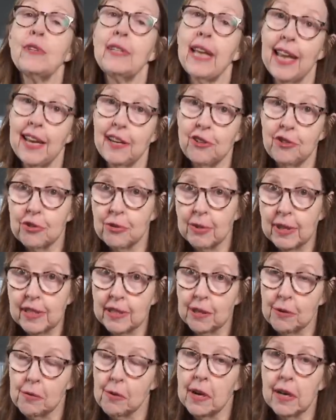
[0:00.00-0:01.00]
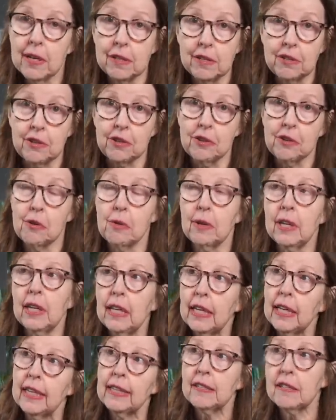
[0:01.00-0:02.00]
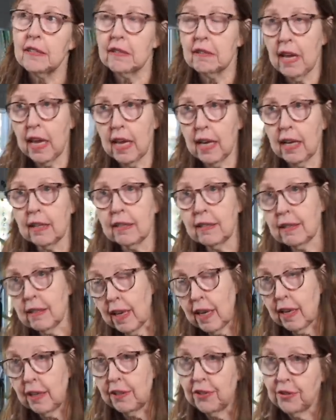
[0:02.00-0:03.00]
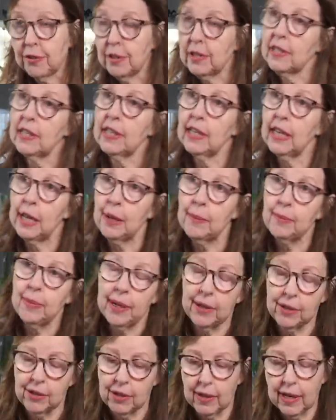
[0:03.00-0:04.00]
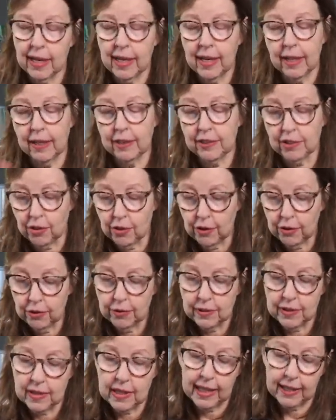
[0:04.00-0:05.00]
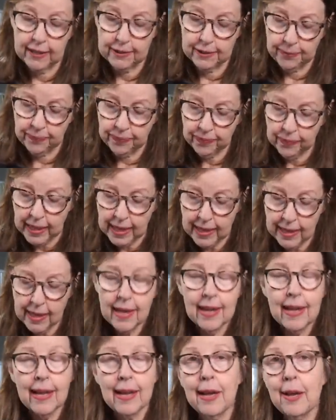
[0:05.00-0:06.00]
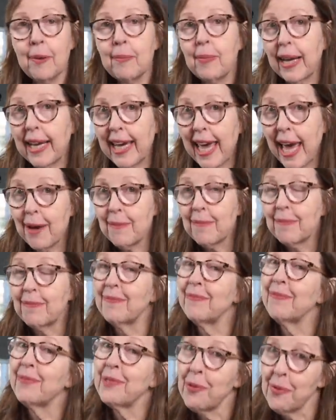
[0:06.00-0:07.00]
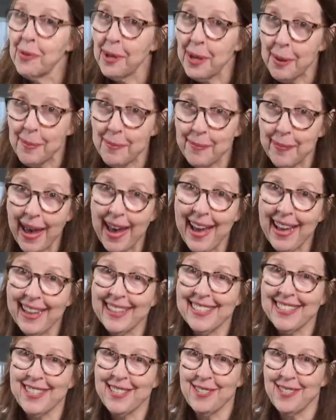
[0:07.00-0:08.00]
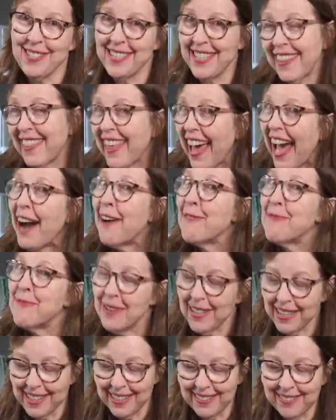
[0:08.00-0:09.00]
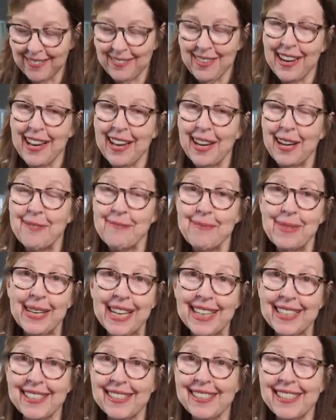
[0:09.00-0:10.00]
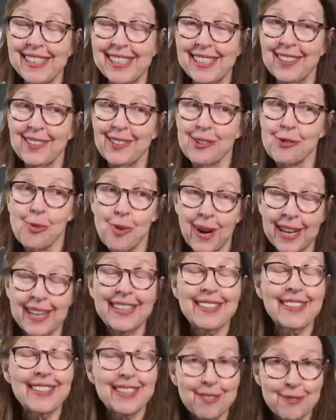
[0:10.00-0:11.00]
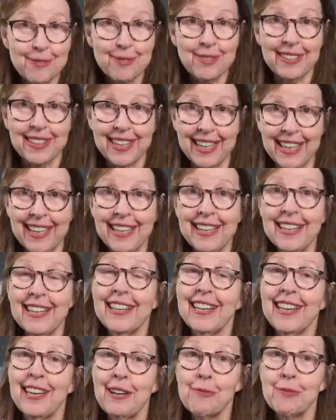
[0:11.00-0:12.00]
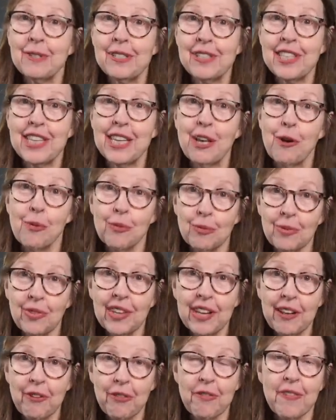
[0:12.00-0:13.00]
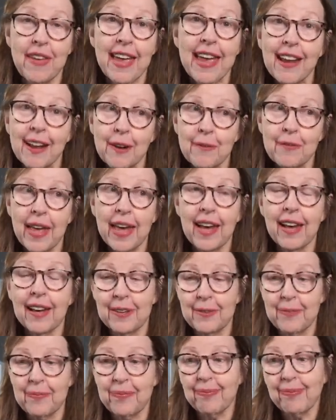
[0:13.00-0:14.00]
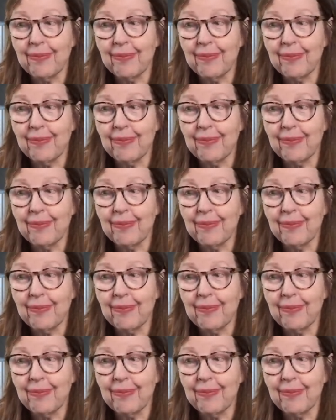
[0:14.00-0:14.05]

dangerous it was you know eating steak is dangerous eating butter eggs all those things but i kept going back to that one um, because quite literally it was the only thing that